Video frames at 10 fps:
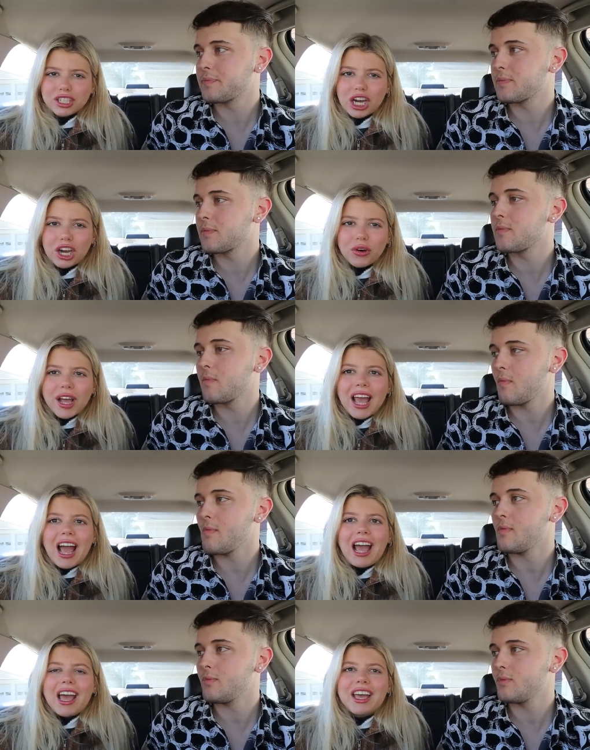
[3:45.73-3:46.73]
Speaker 1: ago,
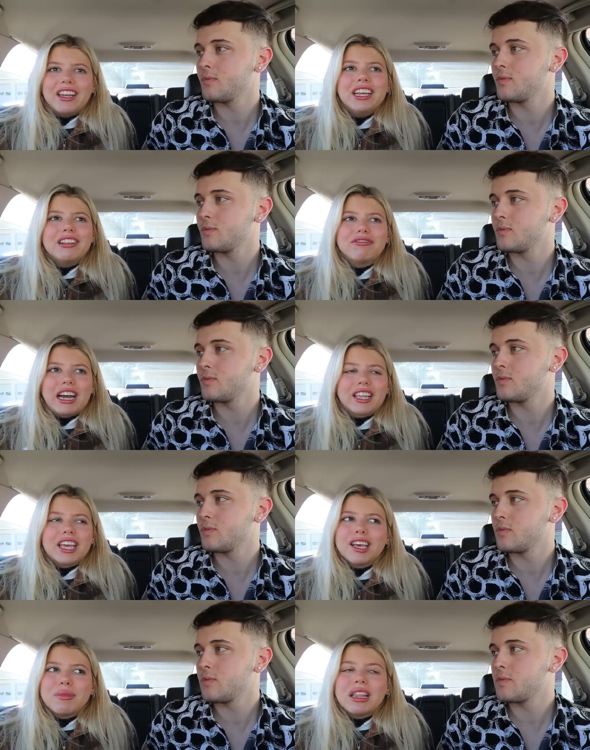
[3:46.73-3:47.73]
and it
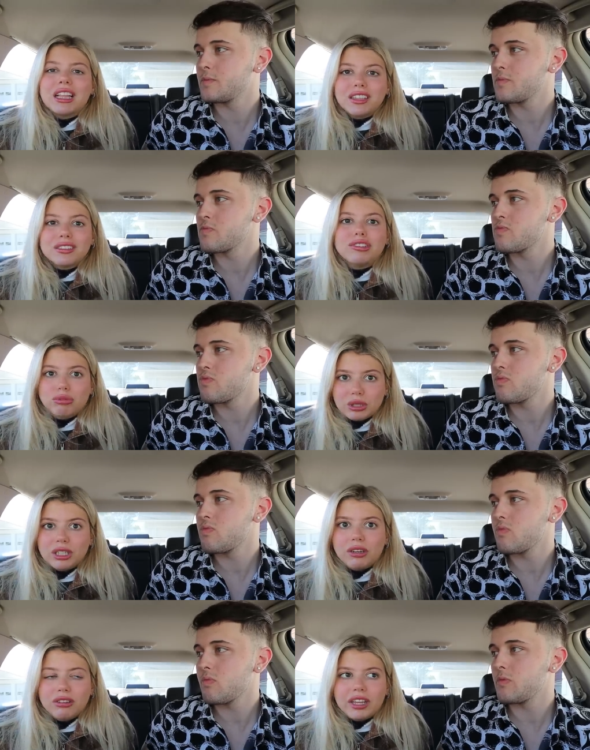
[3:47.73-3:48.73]
finally hit me that this is
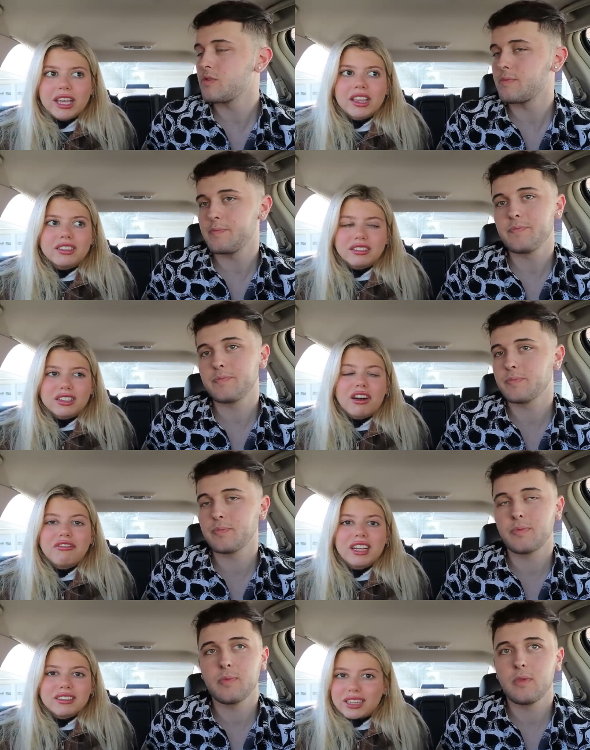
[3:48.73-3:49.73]
real. Like this
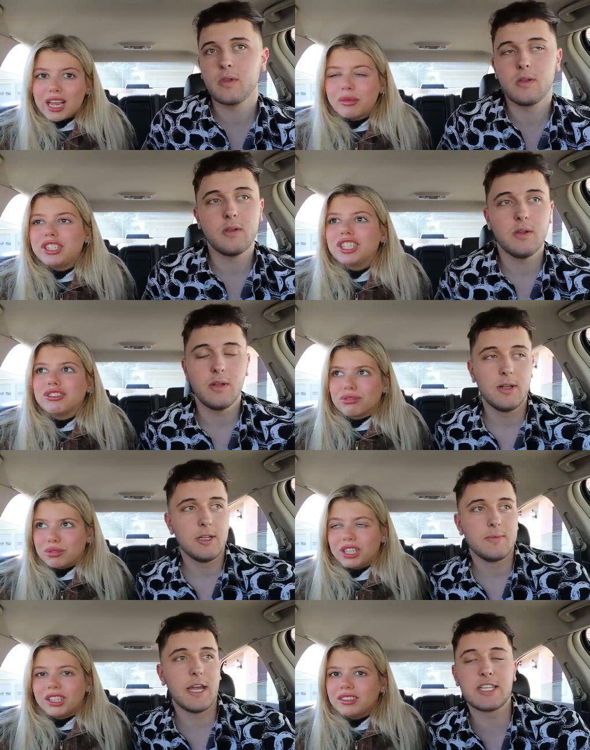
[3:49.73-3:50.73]
stuff that's damaged is
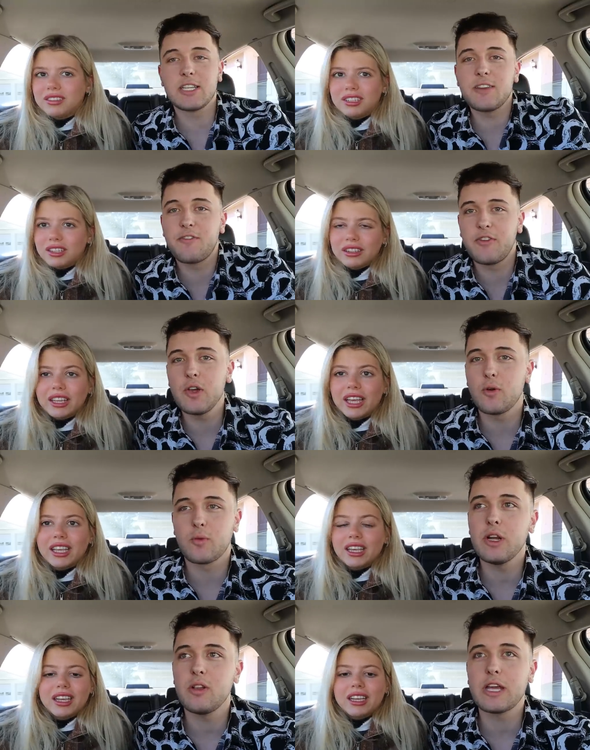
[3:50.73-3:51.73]
real. It's it doesn't feel
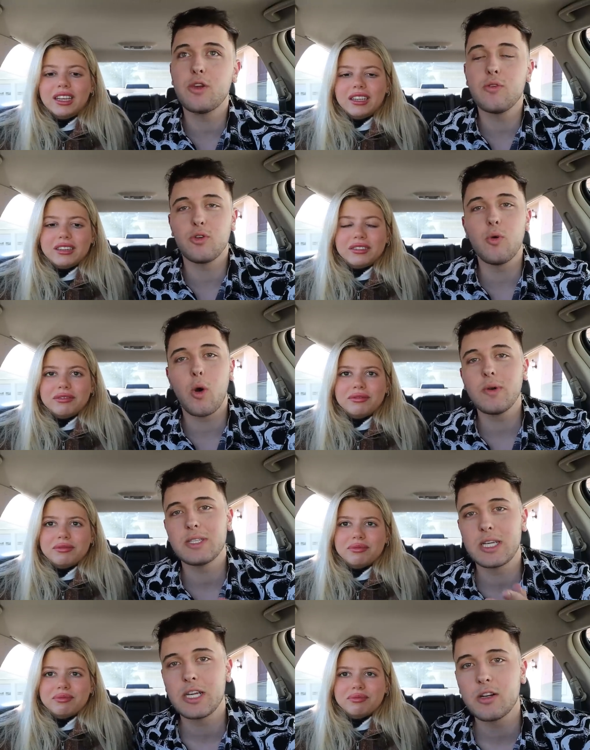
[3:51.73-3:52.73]
like,
Speaker 2: real. Like you you
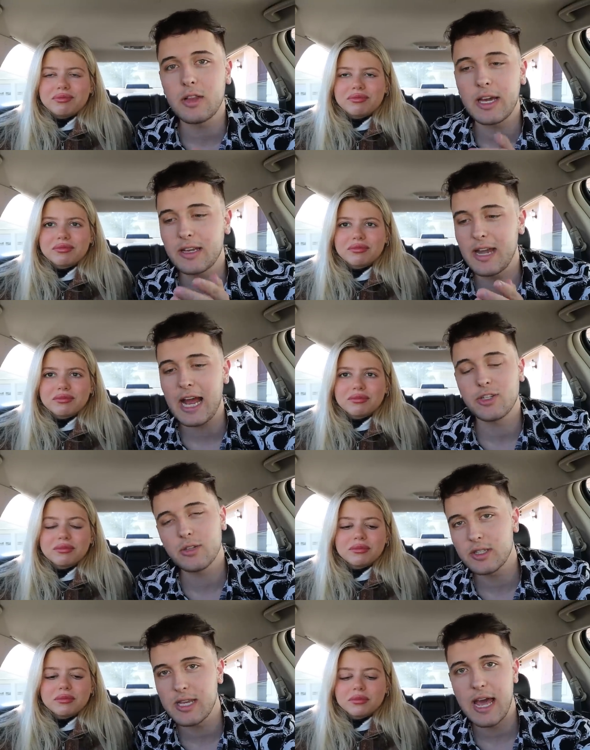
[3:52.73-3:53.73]
always hear like
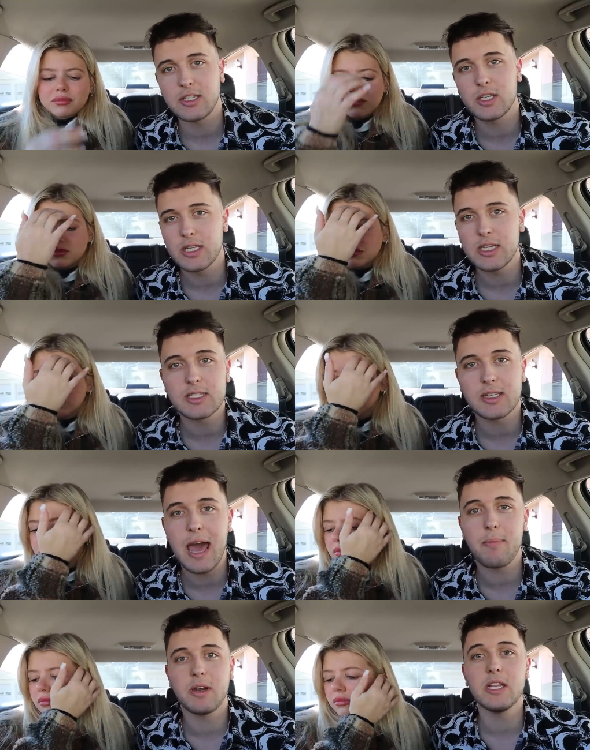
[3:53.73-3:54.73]
natural disasters and this and
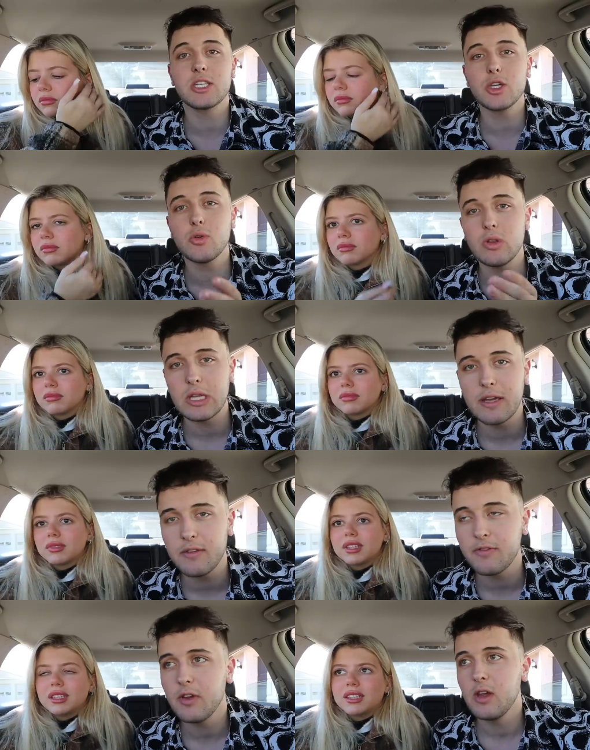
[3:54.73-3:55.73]
that, but until you
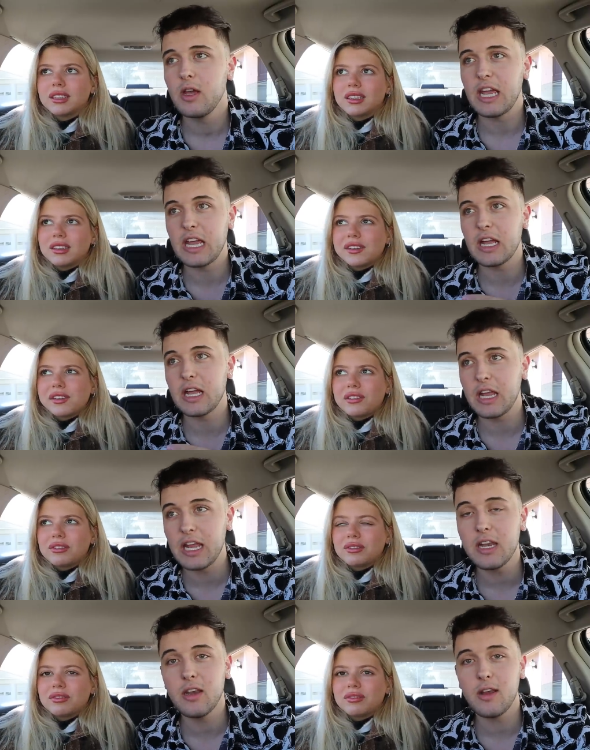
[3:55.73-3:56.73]
live
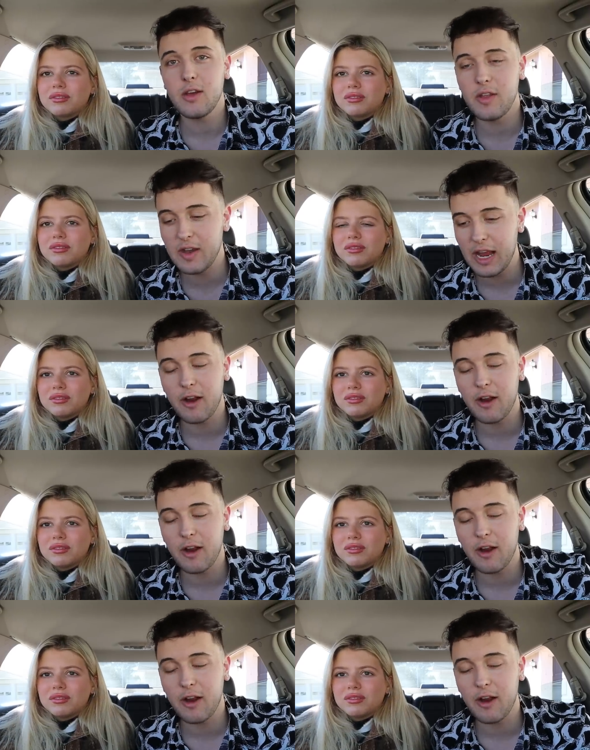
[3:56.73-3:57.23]
in an